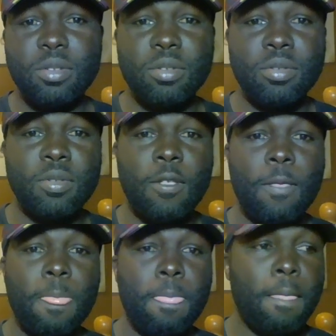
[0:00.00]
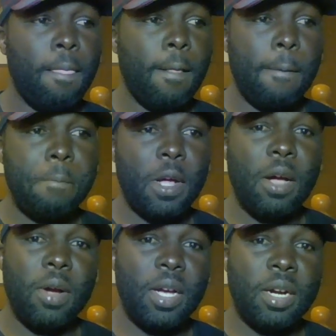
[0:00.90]
to, you know,
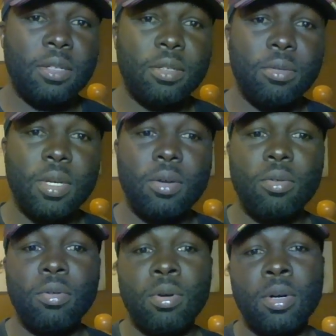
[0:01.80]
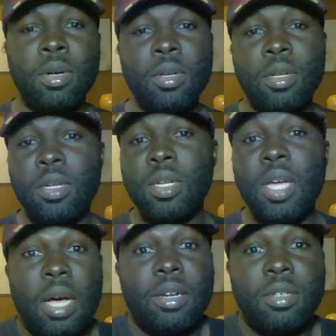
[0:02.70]
how I got into it or
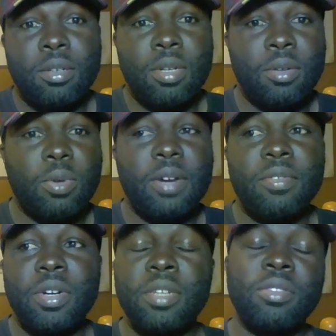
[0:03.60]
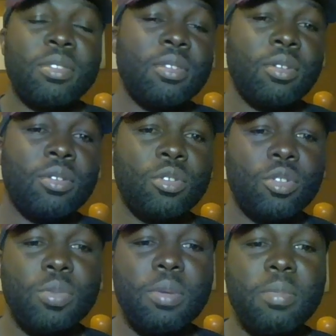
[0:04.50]
how to do it, whatever it is,
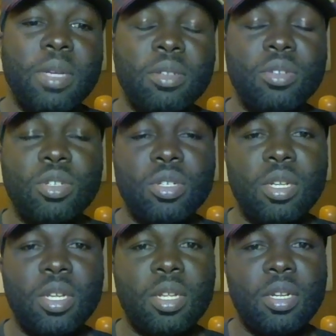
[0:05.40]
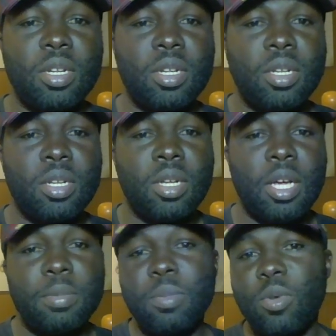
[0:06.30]
shoot me a message and
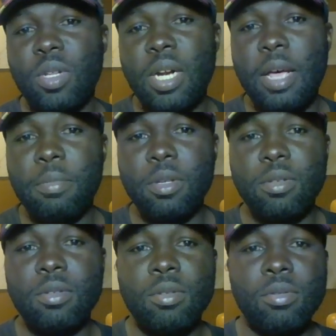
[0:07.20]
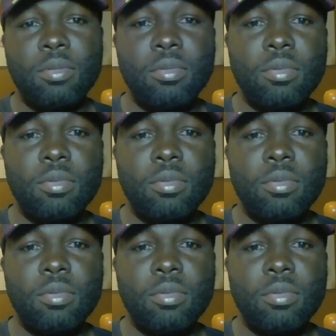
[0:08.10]
I'd be more than happy to